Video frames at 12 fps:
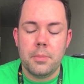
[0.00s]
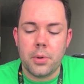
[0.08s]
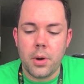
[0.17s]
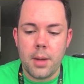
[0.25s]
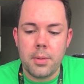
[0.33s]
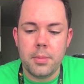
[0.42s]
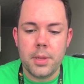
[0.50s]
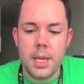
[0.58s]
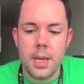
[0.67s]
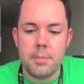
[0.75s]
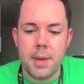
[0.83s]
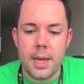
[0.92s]
probably
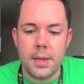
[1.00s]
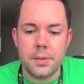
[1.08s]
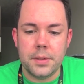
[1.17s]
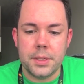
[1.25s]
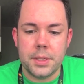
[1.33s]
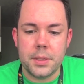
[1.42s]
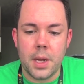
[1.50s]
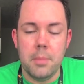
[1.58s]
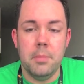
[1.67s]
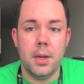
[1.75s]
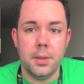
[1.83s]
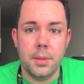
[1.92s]
about a
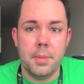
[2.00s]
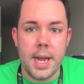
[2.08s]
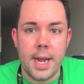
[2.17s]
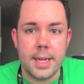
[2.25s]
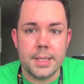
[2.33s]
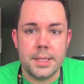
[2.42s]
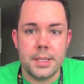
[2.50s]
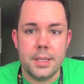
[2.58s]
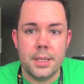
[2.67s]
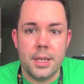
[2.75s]
month passed,